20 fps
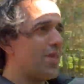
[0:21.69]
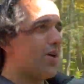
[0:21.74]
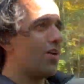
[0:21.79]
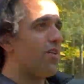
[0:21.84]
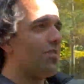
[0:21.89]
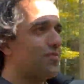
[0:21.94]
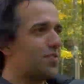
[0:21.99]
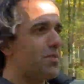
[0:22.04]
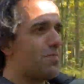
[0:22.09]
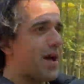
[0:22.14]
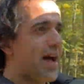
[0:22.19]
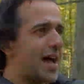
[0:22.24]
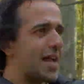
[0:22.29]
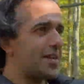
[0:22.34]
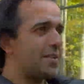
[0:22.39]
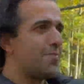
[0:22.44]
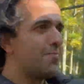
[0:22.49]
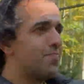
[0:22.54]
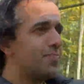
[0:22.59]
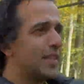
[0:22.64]
off the
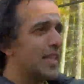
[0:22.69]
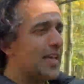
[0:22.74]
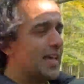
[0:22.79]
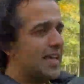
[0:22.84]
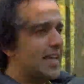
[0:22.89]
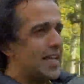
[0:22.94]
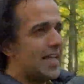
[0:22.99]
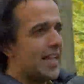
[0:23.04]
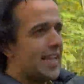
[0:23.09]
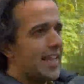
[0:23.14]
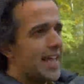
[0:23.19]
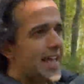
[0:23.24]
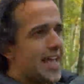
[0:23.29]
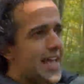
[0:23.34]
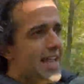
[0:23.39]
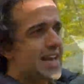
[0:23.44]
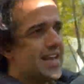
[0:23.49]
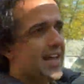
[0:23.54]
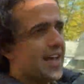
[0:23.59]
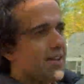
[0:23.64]
bat.
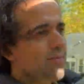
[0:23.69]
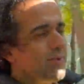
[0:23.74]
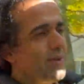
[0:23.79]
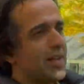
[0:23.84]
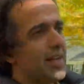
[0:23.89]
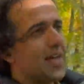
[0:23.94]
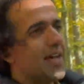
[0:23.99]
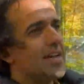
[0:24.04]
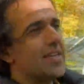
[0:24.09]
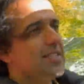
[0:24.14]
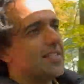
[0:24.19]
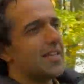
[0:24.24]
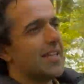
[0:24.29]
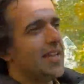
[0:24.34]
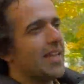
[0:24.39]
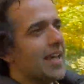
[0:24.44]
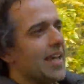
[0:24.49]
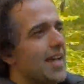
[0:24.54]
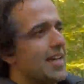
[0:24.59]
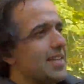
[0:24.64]
Then I realized
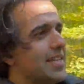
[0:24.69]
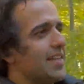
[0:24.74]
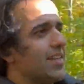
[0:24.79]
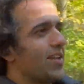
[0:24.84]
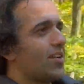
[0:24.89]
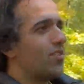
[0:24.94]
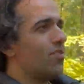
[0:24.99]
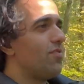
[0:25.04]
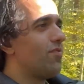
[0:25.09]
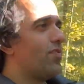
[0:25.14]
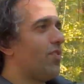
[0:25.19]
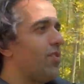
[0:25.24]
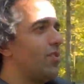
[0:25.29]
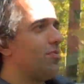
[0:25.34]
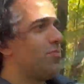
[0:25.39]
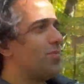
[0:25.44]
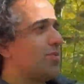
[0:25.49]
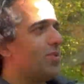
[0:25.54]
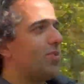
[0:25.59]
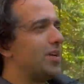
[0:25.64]
that the
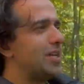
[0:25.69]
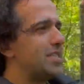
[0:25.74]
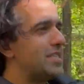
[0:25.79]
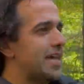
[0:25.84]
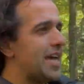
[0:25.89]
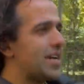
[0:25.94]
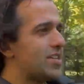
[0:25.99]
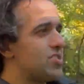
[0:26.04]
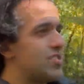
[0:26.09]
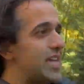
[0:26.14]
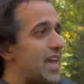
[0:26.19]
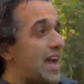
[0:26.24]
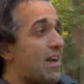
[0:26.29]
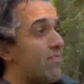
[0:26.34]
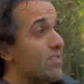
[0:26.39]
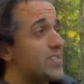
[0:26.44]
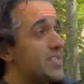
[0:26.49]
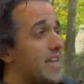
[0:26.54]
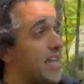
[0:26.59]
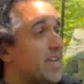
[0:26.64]
convertible is actually half
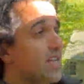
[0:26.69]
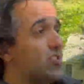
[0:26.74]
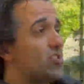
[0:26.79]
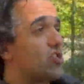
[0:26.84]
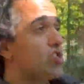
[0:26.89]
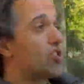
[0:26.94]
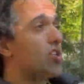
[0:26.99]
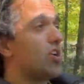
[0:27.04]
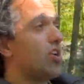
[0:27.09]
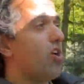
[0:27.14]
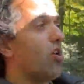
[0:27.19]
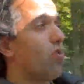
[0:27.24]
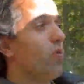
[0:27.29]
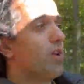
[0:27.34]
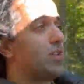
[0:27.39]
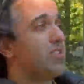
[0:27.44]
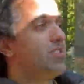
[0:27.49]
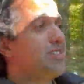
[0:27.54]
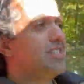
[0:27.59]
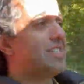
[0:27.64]
a second slower
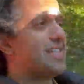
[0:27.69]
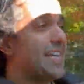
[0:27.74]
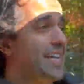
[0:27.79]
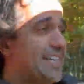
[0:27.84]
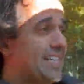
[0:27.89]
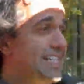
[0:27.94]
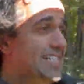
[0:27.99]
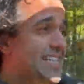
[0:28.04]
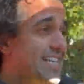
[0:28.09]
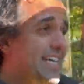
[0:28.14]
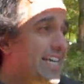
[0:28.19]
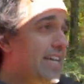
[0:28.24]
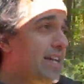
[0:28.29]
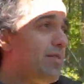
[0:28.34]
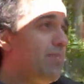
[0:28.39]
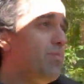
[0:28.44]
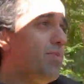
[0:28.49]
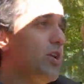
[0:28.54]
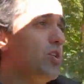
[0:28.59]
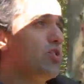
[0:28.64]
to 60
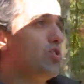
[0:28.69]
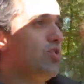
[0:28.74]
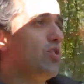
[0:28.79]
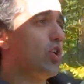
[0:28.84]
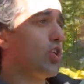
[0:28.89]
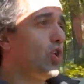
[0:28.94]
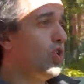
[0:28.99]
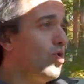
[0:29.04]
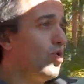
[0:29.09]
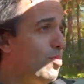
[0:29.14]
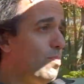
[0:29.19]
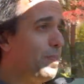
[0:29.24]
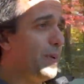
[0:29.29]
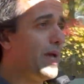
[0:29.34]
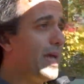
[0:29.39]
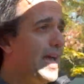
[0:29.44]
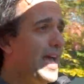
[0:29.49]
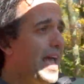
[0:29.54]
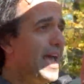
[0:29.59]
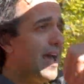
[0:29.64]
compared to the coupe,
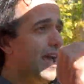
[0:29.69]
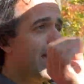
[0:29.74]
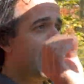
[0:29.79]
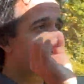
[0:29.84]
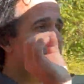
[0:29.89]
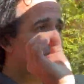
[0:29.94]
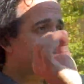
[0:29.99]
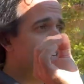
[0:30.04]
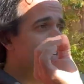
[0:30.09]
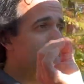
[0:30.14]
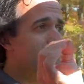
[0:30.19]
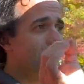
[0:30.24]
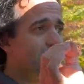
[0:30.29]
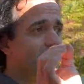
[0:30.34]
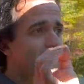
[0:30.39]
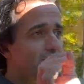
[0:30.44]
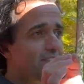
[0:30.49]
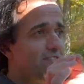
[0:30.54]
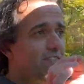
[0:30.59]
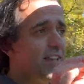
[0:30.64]
and you can
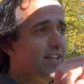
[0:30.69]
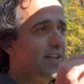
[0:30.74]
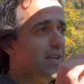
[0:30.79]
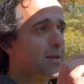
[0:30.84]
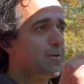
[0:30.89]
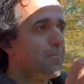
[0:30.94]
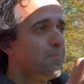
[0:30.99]
definitely feel it.